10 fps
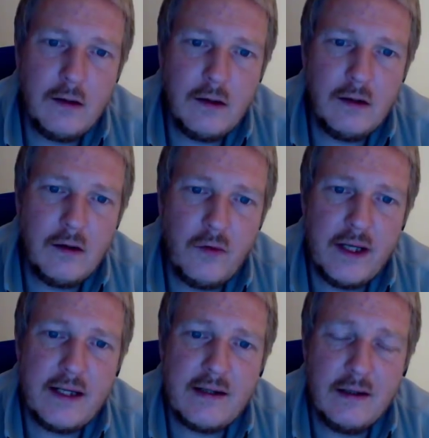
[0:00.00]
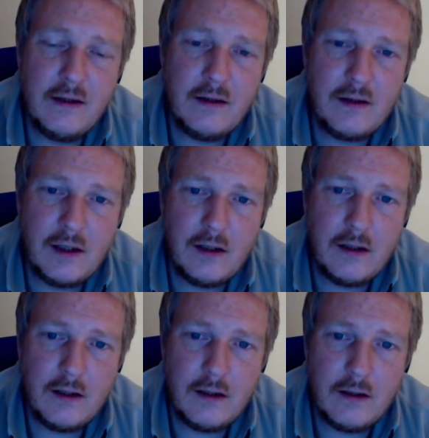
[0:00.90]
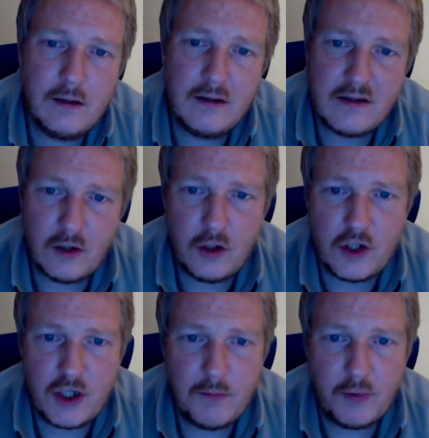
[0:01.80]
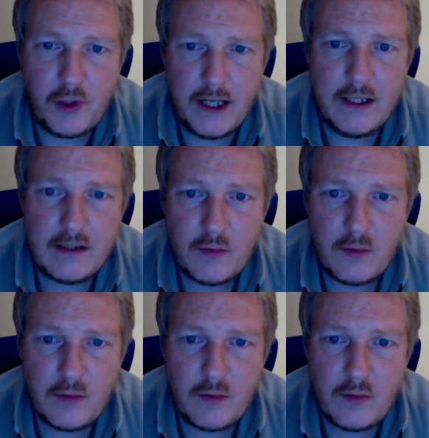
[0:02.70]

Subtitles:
the recent surge in price?